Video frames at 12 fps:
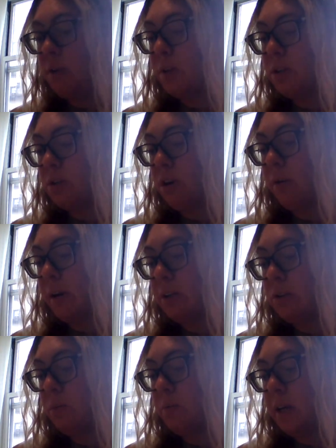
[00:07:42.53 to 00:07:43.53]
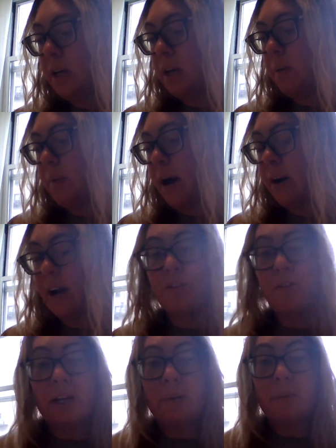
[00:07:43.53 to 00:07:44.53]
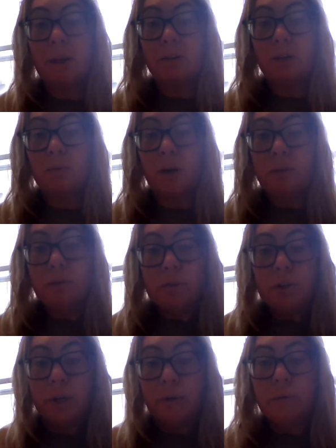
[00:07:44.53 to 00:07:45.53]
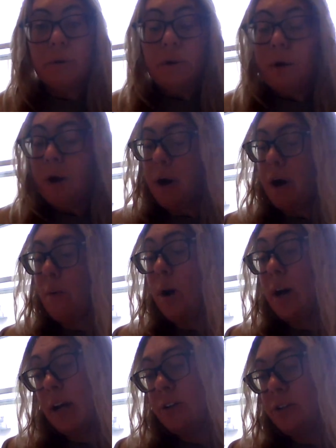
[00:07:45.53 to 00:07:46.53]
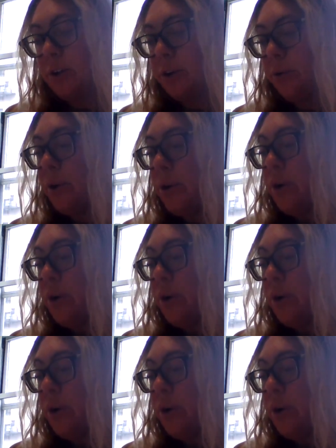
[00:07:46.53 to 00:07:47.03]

which is going to be about, after reading pages 1 through 2, 1 and 2,